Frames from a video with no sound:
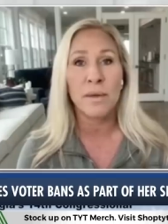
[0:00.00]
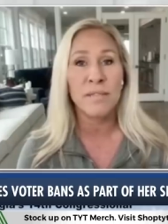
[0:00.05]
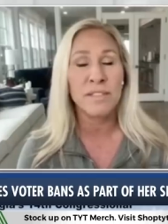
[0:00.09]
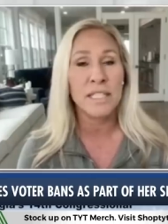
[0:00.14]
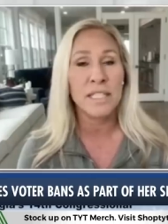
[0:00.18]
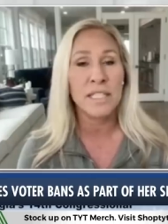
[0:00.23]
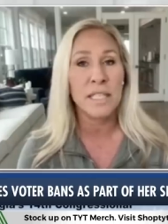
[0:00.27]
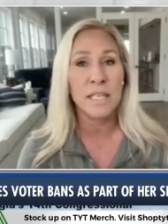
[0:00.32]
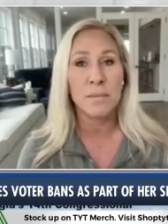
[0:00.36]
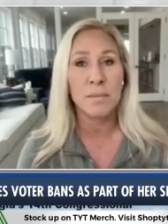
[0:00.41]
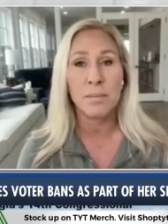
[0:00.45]
We've
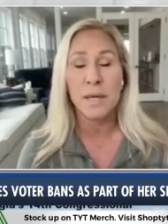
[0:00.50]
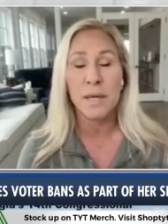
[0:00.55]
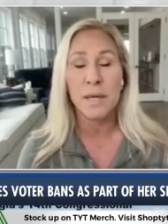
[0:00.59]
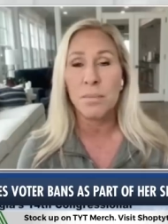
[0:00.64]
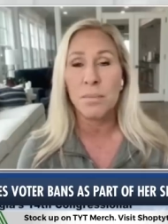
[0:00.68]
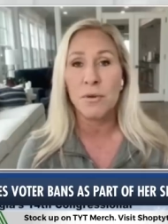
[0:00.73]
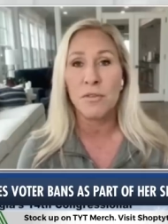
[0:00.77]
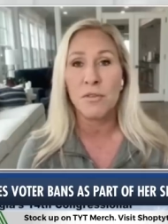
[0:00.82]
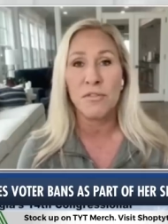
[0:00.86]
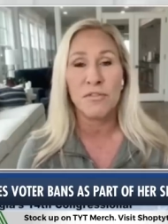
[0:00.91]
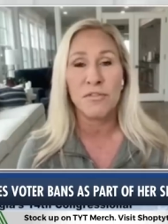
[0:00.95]
seen
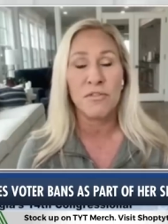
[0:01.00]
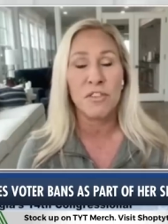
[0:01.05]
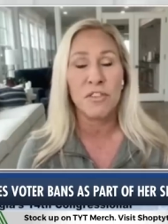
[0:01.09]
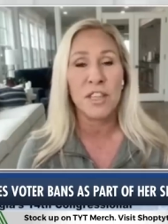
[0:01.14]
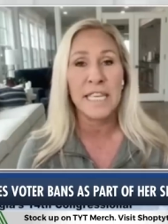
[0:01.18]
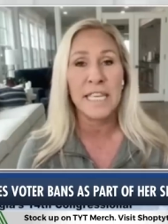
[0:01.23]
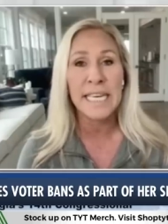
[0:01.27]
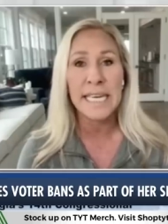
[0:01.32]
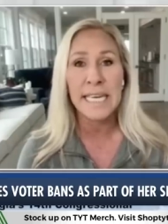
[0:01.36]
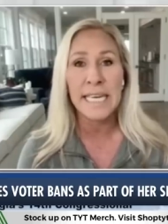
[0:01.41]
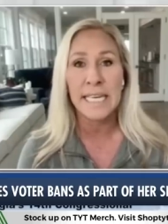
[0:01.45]
people
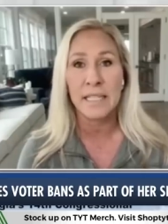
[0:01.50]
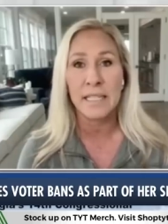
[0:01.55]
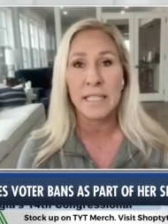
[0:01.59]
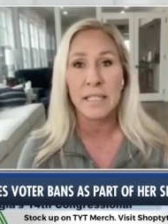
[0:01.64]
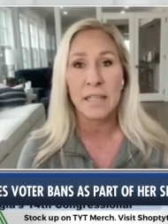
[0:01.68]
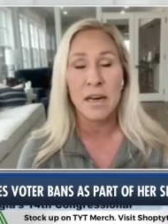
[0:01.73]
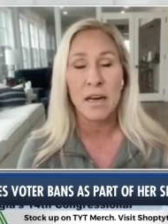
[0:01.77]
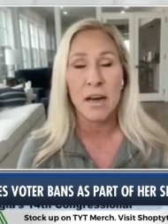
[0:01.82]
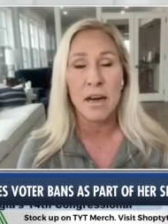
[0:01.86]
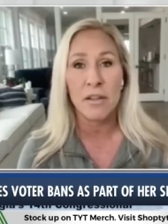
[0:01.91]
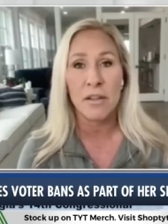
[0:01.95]

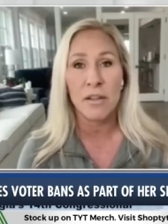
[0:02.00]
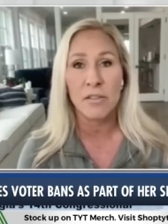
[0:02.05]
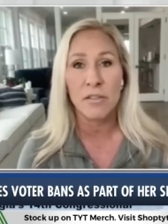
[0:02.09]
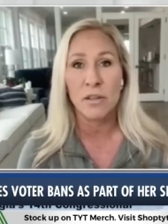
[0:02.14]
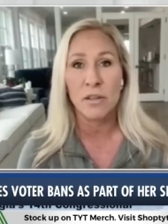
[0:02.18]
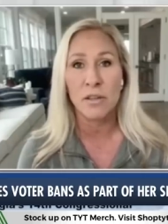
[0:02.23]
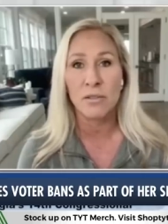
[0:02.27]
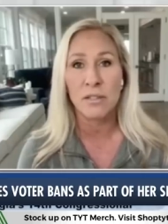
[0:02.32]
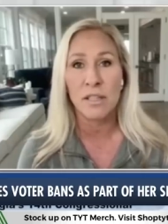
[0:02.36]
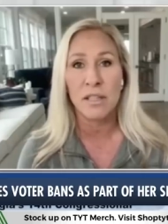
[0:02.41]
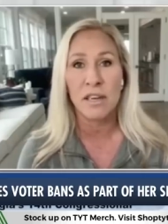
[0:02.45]
fleeing uh,
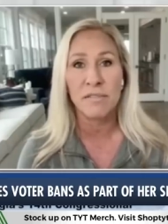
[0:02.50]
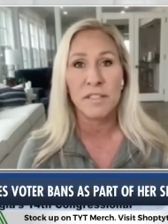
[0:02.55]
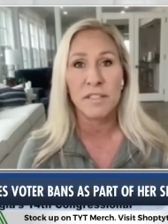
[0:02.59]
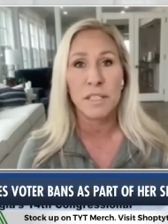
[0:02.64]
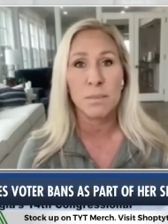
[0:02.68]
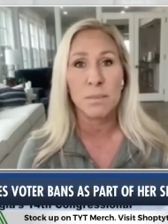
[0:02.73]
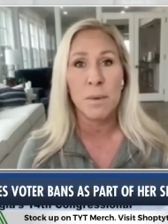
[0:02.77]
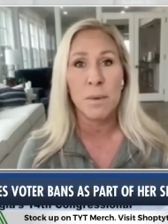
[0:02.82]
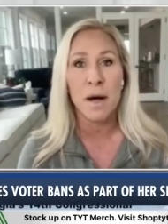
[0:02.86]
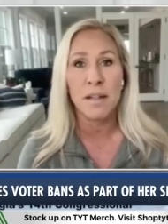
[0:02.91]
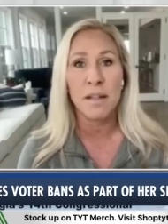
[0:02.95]
those
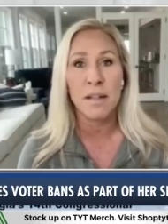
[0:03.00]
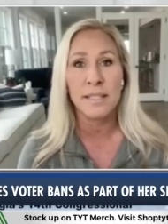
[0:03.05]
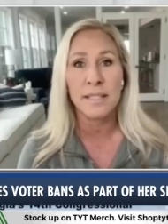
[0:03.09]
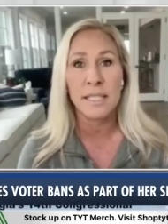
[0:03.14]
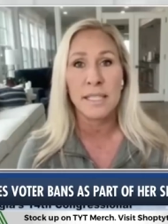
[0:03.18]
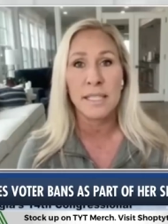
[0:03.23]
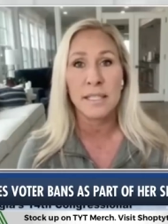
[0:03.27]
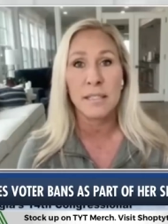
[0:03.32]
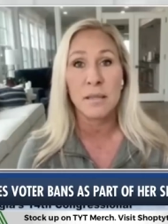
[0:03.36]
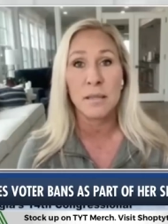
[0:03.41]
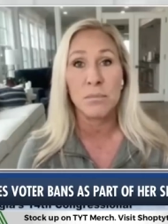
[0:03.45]
leftist
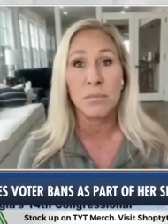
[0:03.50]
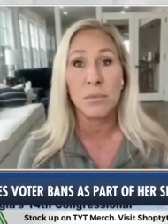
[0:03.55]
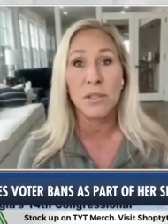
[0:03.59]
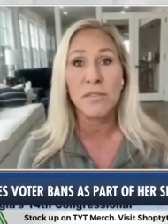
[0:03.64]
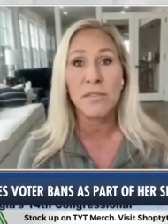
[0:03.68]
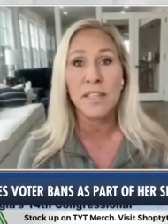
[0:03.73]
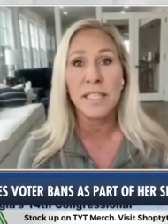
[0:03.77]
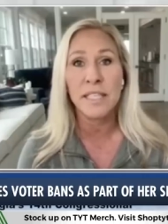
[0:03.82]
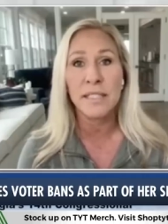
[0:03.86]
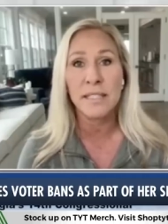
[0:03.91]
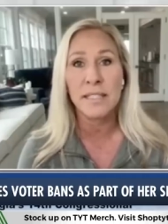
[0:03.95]
policies and
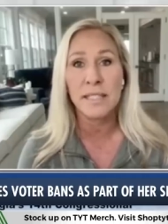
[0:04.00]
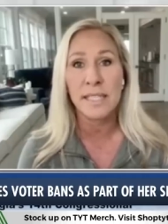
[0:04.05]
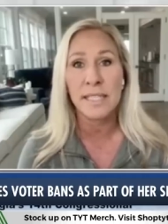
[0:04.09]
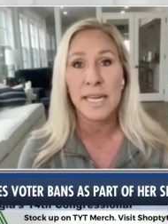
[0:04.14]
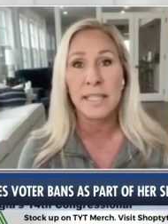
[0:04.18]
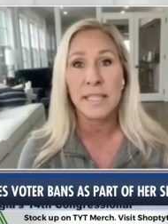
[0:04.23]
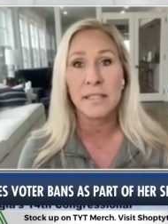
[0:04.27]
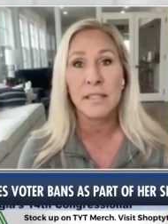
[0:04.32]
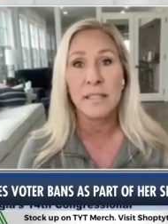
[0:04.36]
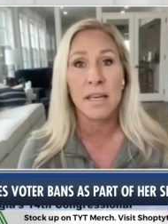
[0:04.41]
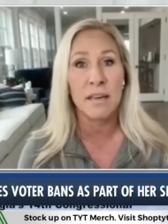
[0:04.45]
moving to
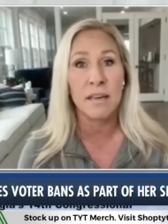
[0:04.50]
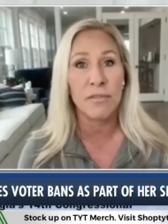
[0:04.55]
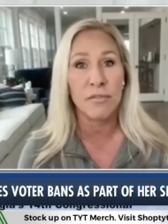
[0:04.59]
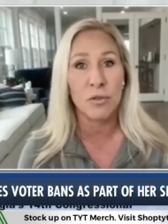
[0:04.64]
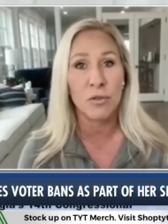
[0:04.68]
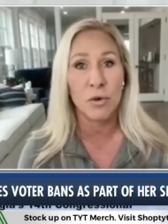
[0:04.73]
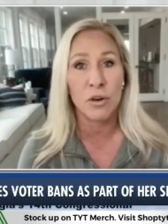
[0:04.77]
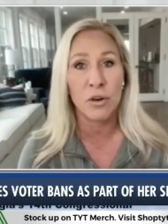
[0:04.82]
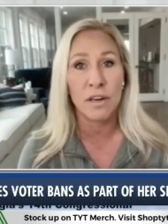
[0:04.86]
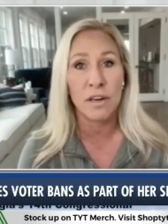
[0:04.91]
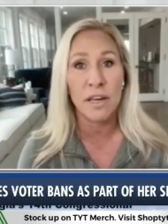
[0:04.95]
states like
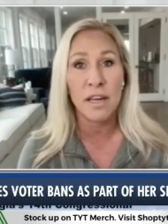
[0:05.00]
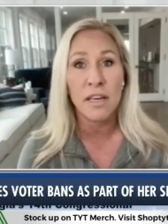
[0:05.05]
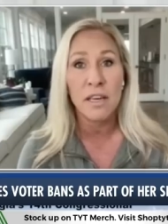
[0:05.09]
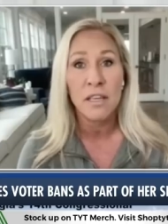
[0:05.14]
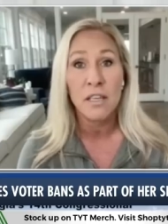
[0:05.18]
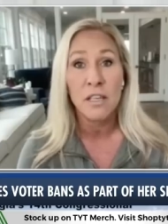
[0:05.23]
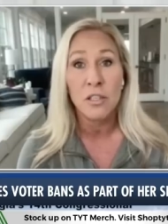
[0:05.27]
Florida,